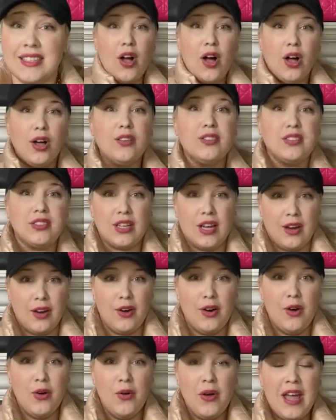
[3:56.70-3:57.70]

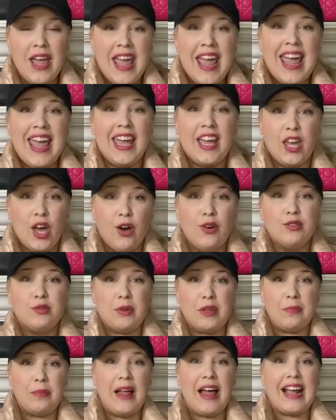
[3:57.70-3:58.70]
Also, it goes
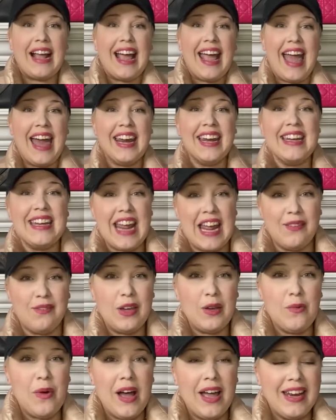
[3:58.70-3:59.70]
with black. I had a
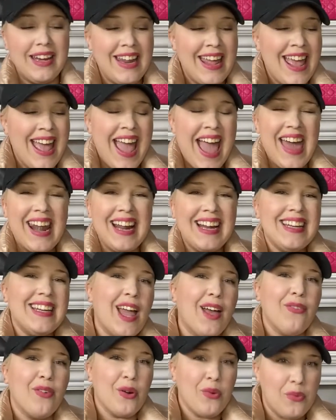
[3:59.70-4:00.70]
navy one and I
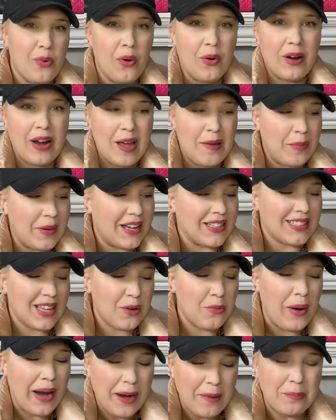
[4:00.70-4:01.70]
never wore it because I
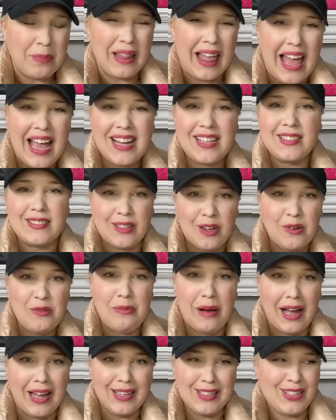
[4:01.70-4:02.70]
wear black so
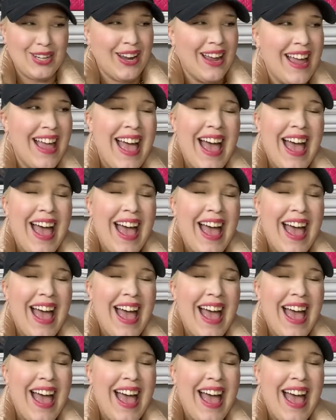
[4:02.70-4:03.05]
much.